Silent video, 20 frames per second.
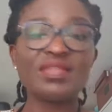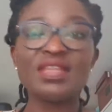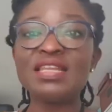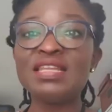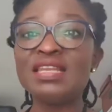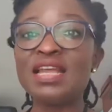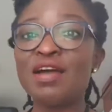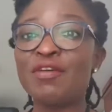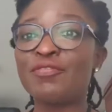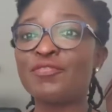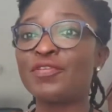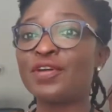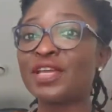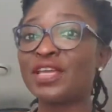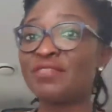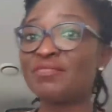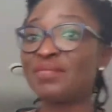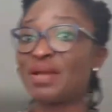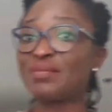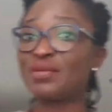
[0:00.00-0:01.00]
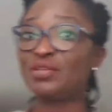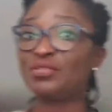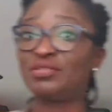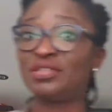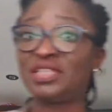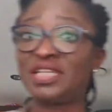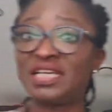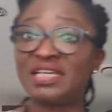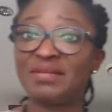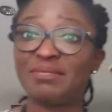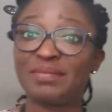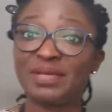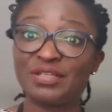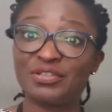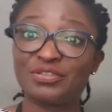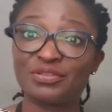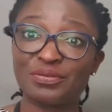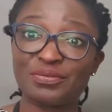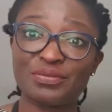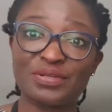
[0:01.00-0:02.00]
Now, forgive me, I'm not doing any
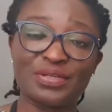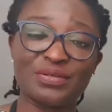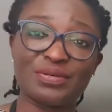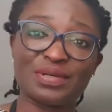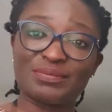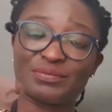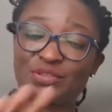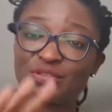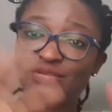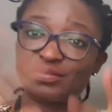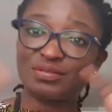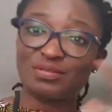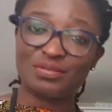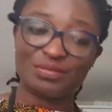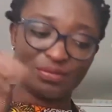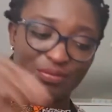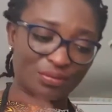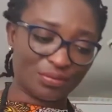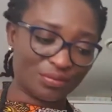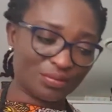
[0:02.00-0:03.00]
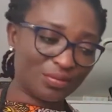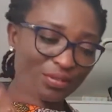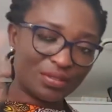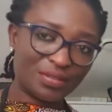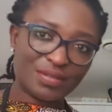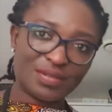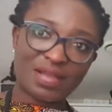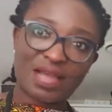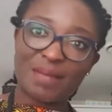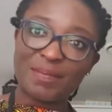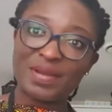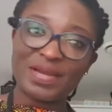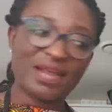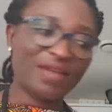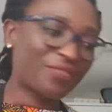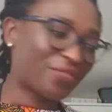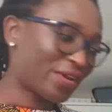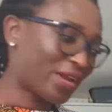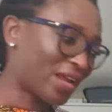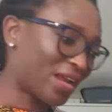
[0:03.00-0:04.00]
measuring, I'm just, I'm an
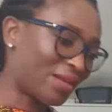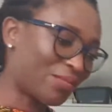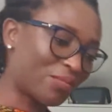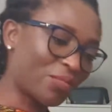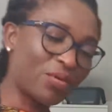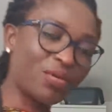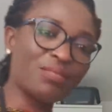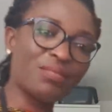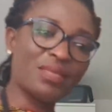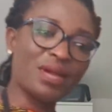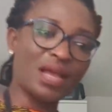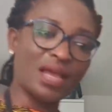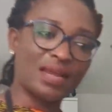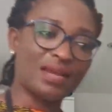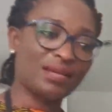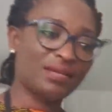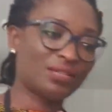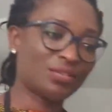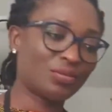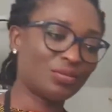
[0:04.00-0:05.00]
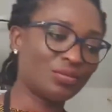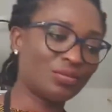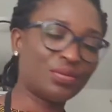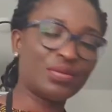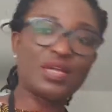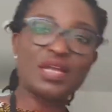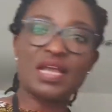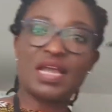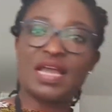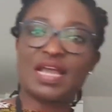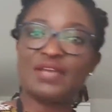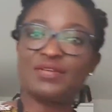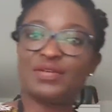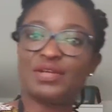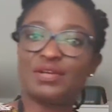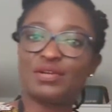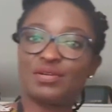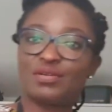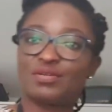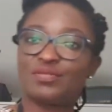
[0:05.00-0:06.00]
African mom, and so I do
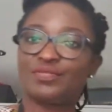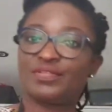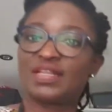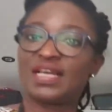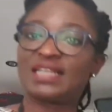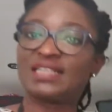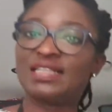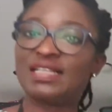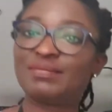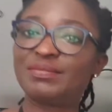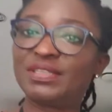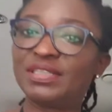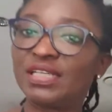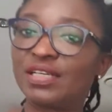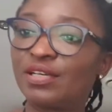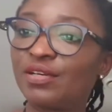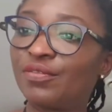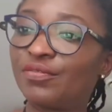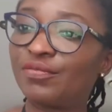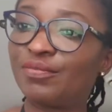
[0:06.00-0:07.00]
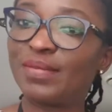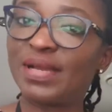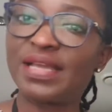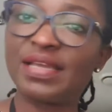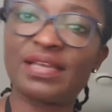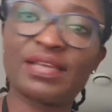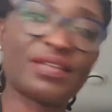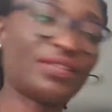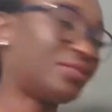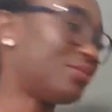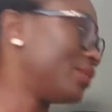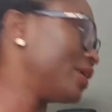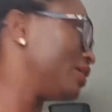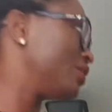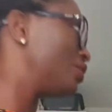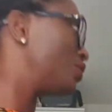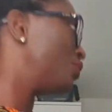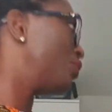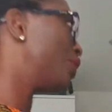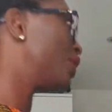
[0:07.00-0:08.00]
a lot of that. Let me take off my
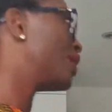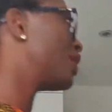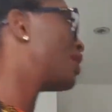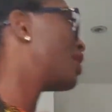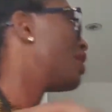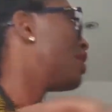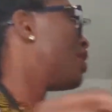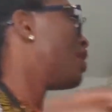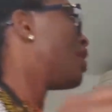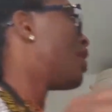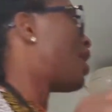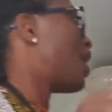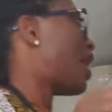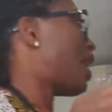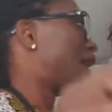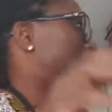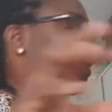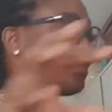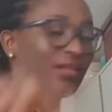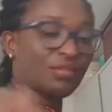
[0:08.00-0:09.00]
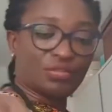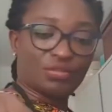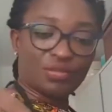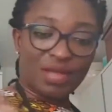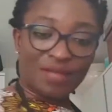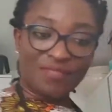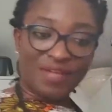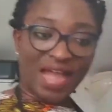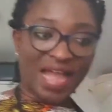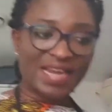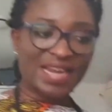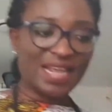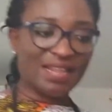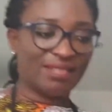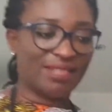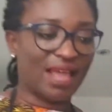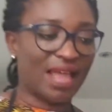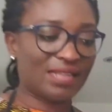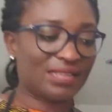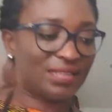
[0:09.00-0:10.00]
engagement ring. And so I've added
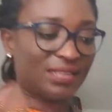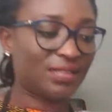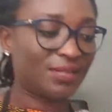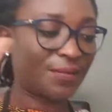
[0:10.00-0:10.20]
that.